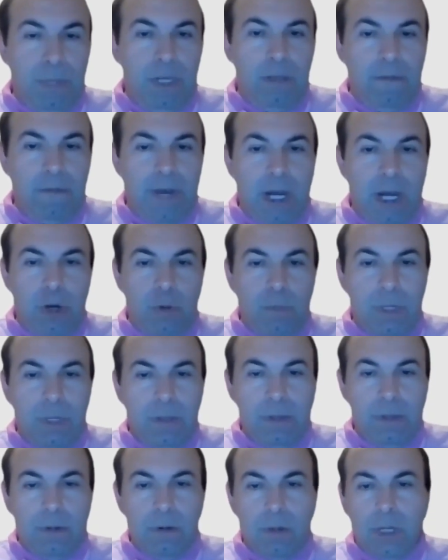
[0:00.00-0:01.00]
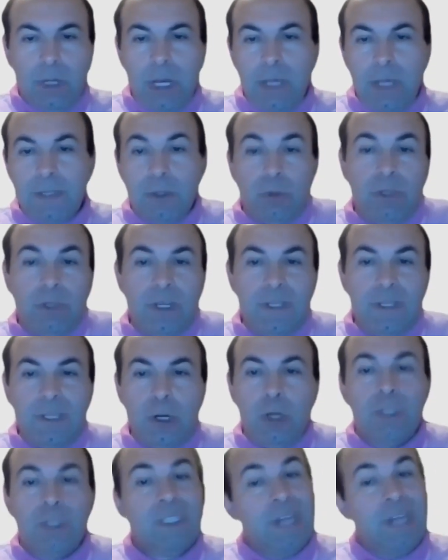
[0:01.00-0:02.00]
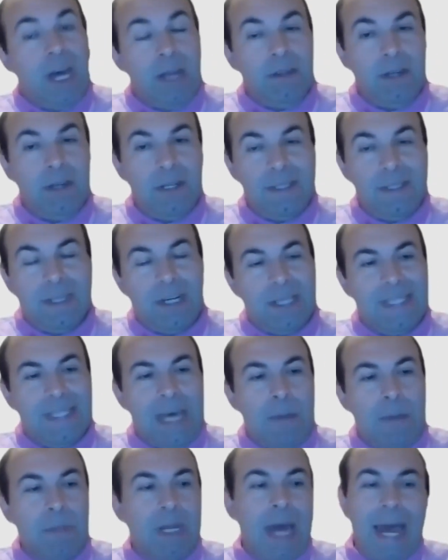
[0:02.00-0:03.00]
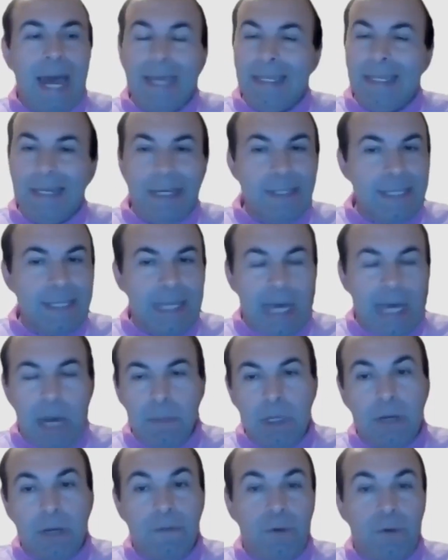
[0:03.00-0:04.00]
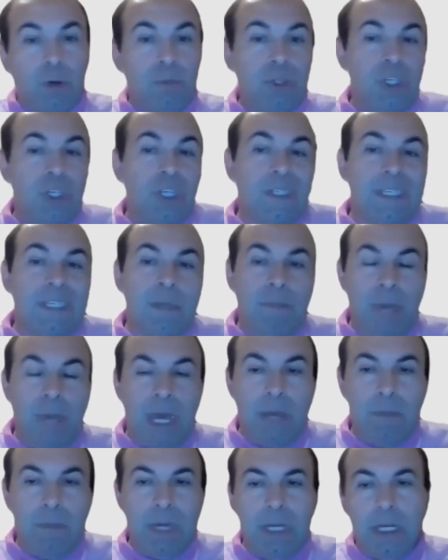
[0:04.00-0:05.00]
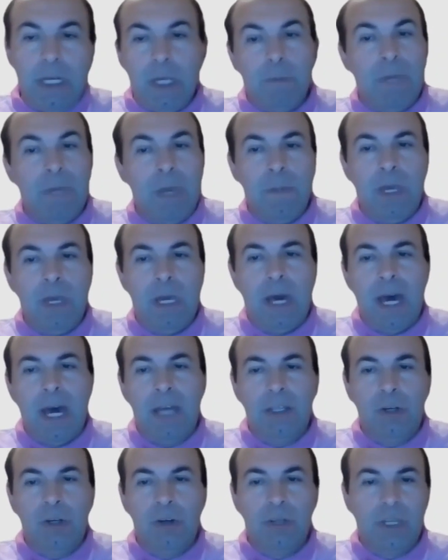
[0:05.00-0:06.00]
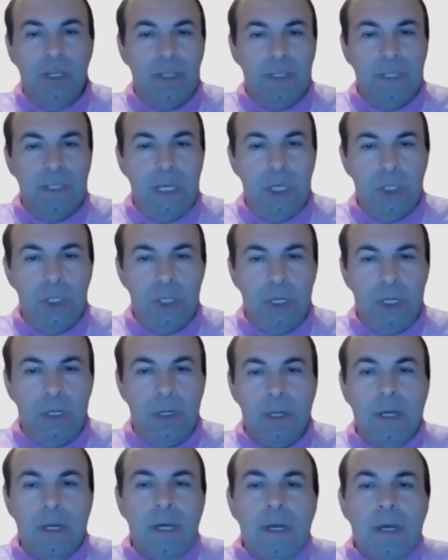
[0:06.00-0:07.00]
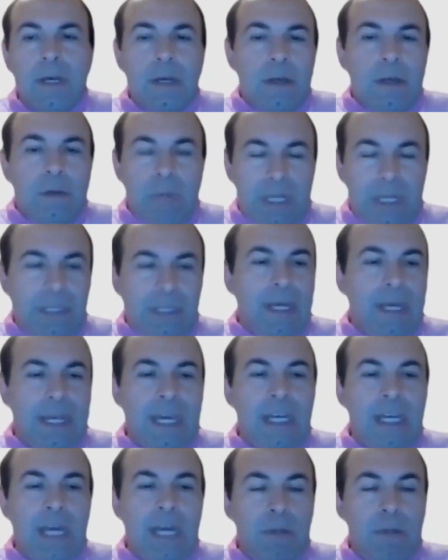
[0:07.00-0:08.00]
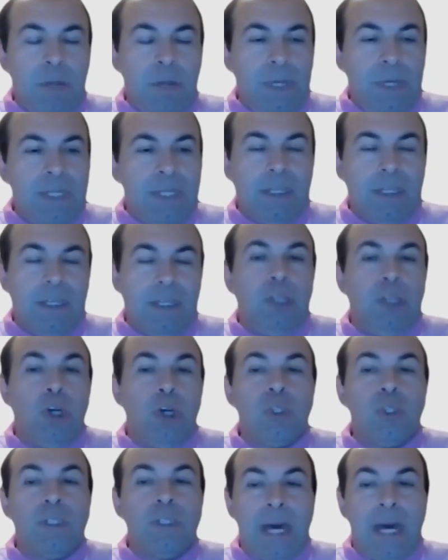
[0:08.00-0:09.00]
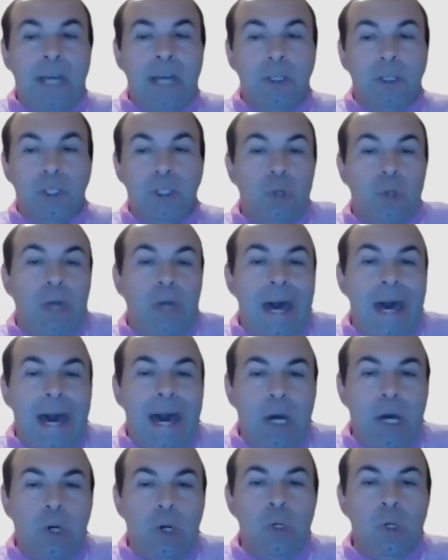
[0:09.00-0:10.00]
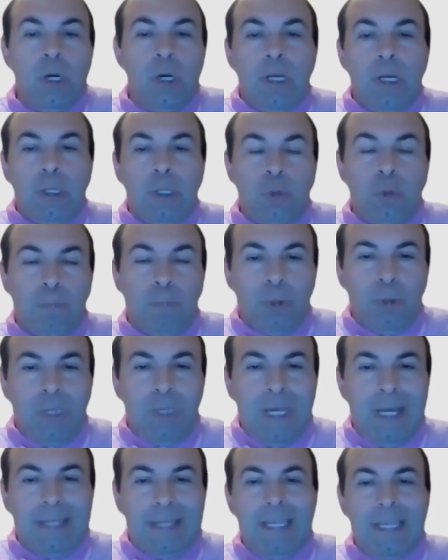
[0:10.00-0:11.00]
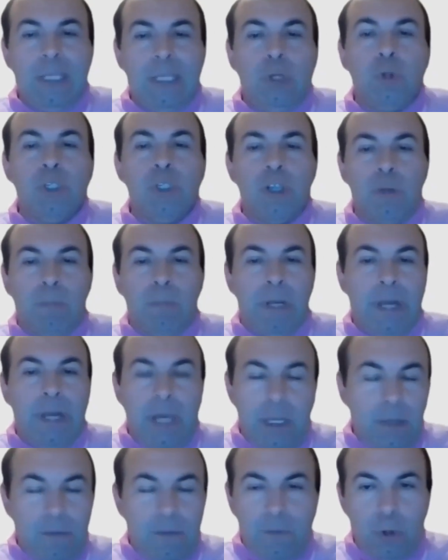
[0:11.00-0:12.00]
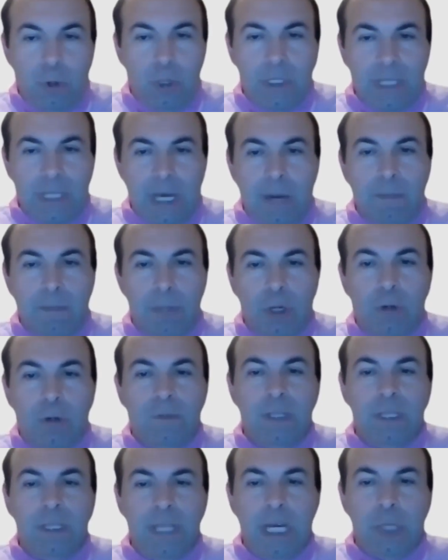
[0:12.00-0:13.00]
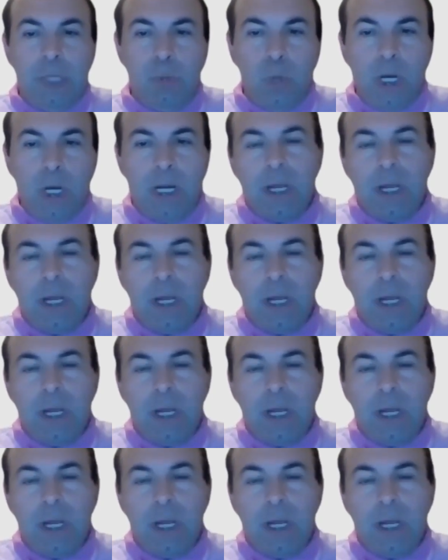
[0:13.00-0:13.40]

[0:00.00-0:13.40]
environment. Okay, so there's no standard. There are some guidelines coming from GSMA mainly, maybe other organization. But again, I'm repeating, there are no standards on how to protect the user plane, for example, of the network